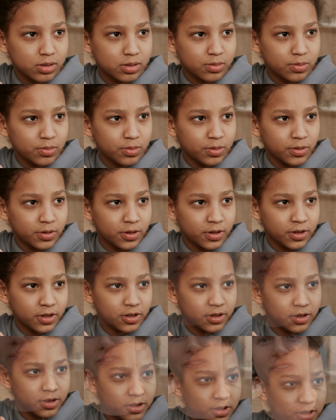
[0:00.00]
not have the
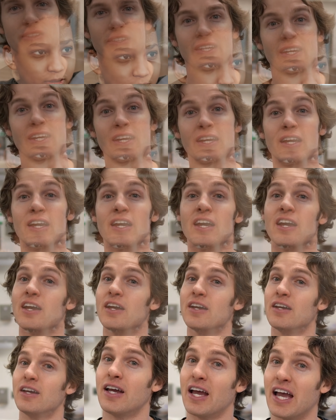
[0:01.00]
muscle?
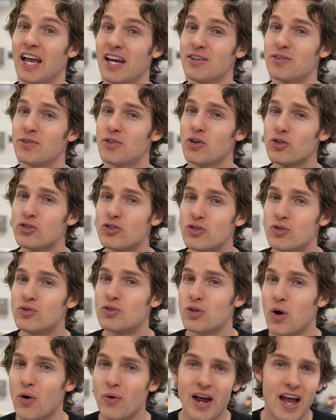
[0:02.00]
And those who
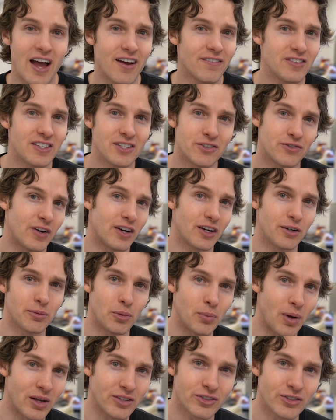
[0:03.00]
don't have these
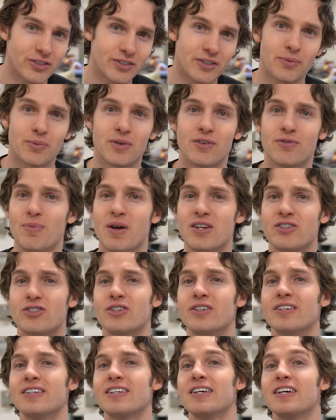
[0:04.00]
variable muscles that we've
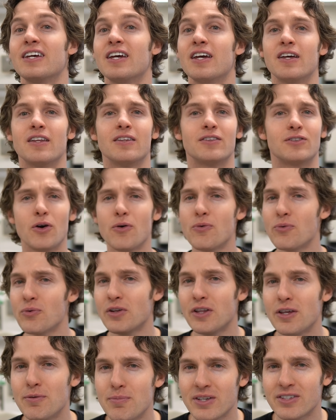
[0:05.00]
mentioned don't
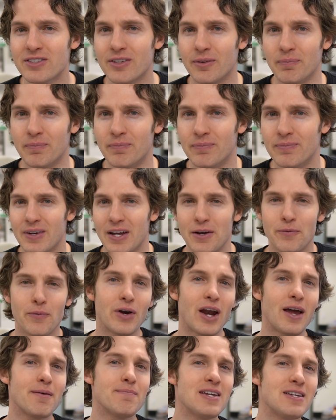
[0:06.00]
really miss them. And
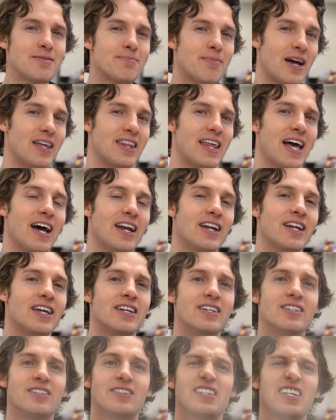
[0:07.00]
what I mean by that
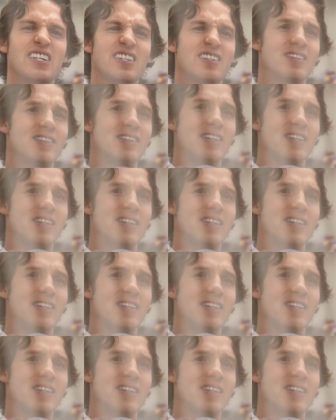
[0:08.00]
is that